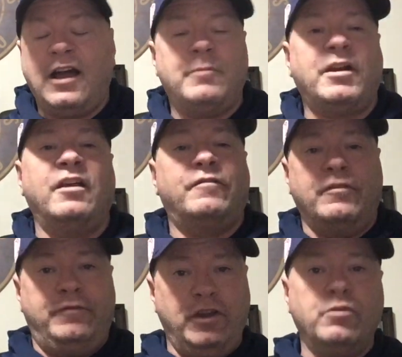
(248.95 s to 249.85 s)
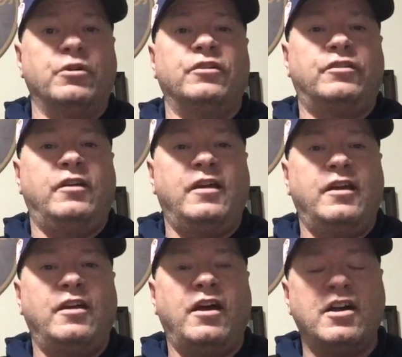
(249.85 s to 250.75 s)
How about if the viewers,
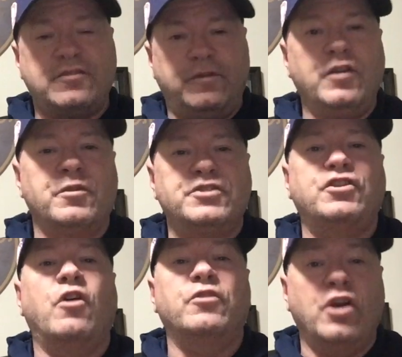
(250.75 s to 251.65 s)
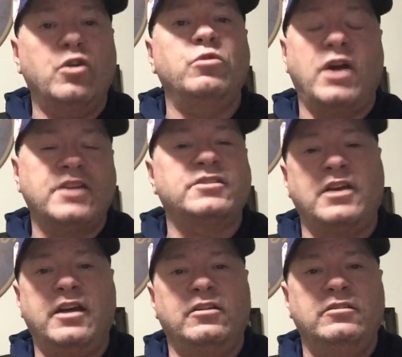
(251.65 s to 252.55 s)
us viewers, don't know who has an
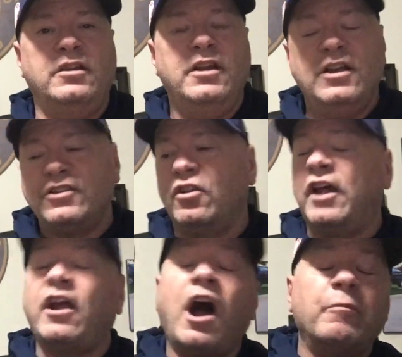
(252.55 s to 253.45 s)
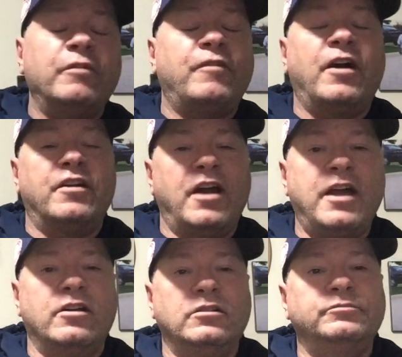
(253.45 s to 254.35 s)
idol? So like Aubry found an
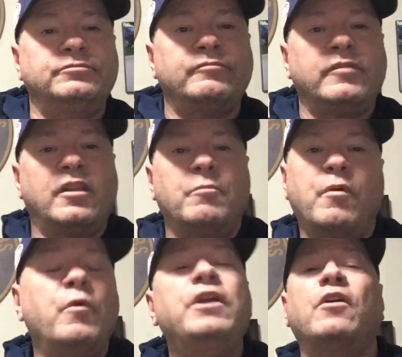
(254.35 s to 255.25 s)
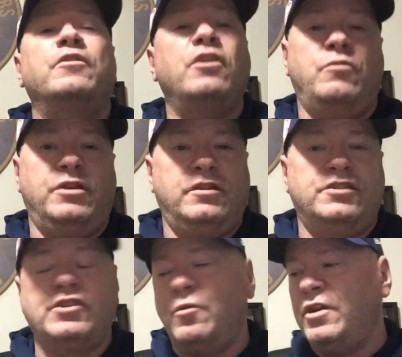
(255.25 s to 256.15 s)
idol, but we don't know it.
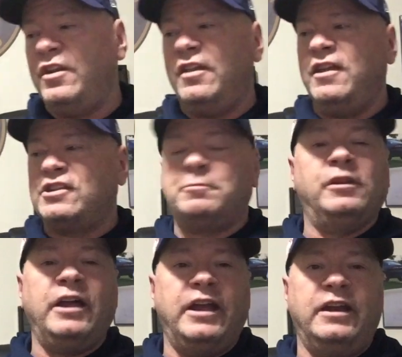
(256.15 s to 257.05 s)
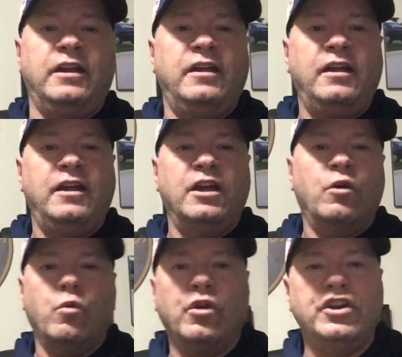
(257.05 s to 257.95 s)
So when it's played
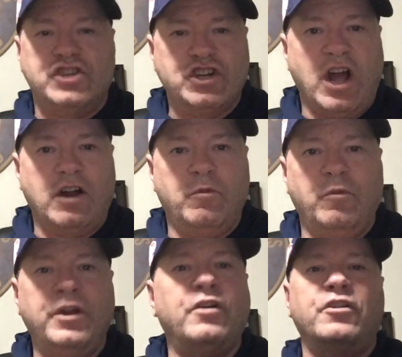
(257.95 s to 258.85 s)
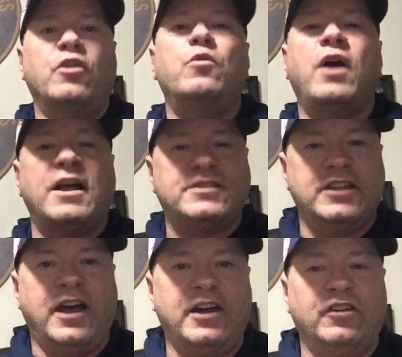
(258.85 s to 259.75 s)
we're in shock. We don't know who has
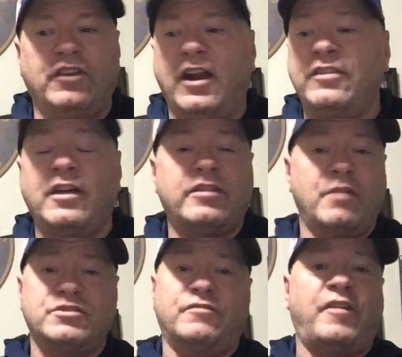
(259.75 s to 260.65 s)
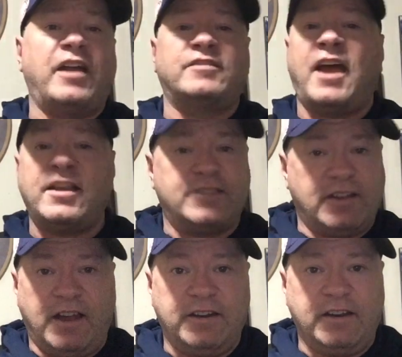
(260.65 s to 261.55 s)
the idols, and I thought that was a fantastic
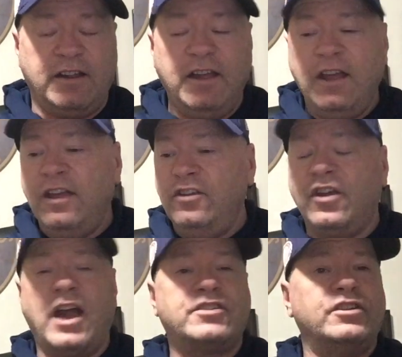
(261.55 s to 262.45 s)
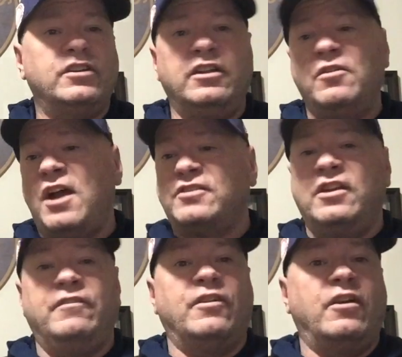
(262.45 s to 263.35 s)
idea. You guys can you guys can
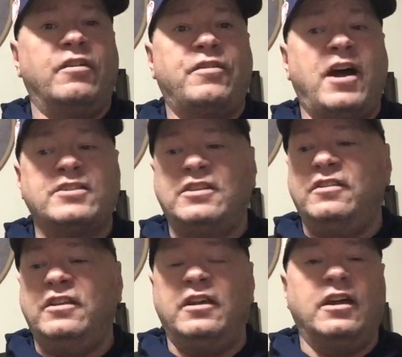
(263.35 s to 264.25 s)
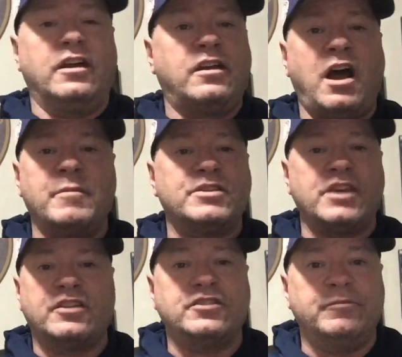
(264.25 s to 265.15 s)
give your uh, thoughts in the uh, comment
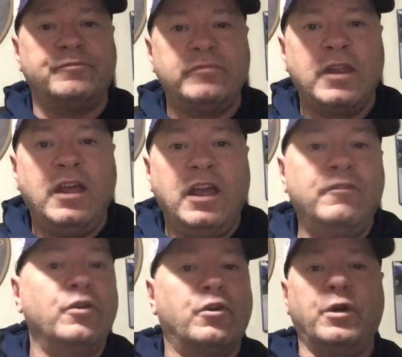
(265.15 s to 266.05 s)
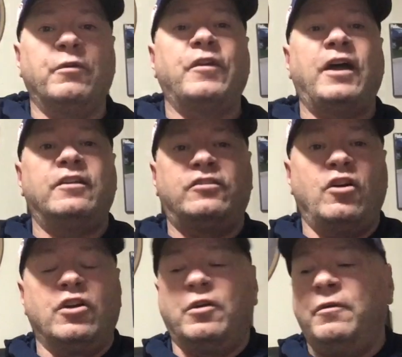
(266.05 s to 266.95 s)
section if you agree with that.
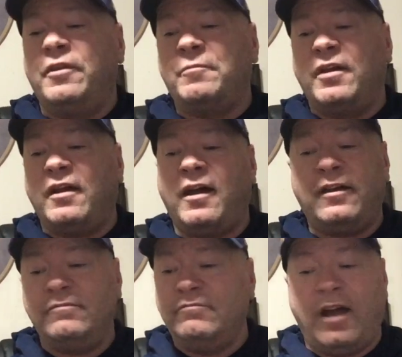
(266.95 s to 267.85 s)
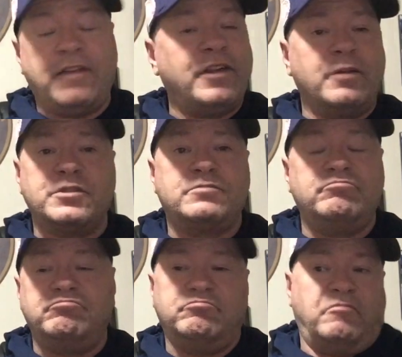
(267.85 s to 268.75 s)
Don't agree with it, but I I thought it was
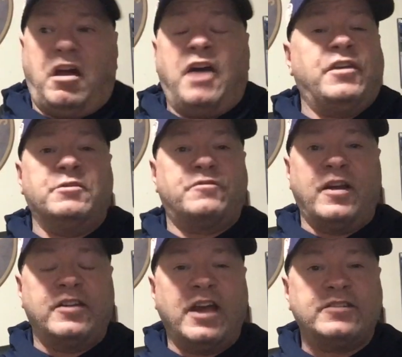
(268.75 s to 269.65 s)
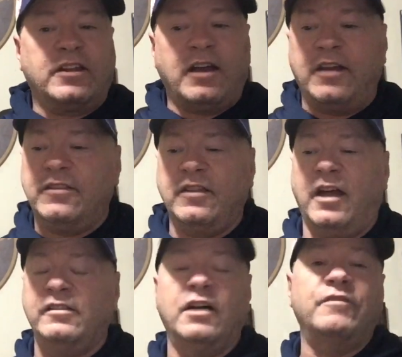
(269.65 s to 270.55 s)
I thought it was fantastic. I
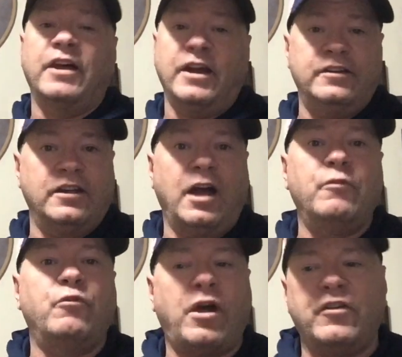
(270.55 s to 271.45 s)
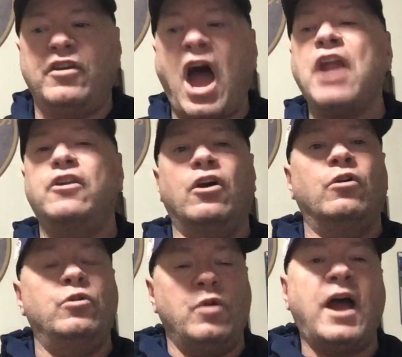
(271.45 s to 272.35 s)
I love that idea. I would rather not
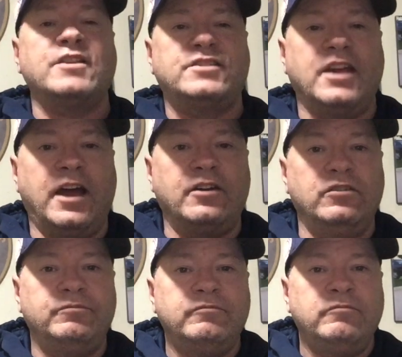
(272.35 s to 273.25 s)
know who has the idol.